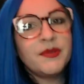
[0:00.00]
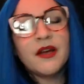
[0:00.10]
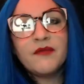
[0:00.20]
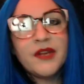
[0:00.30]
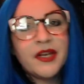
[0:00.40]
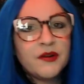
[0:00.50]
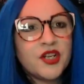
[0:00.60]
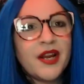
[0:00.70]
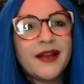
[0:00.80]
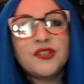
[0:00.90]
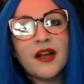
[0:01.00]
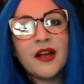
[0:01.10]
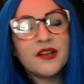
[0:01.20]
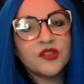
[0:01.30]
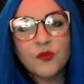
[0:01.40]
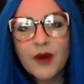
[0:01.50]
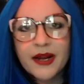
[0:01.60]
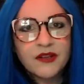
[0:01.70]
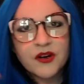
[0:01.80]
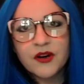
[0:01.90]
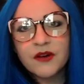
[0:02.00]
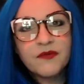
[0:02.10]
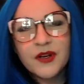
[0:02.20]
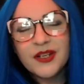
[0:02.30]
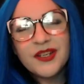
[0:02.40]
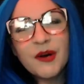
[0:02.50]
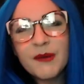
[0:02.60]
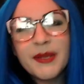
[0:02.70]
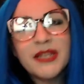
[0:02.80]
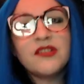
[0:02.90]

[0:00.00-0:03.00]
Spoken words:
You got video chats, you just regular foot, you know what I mean?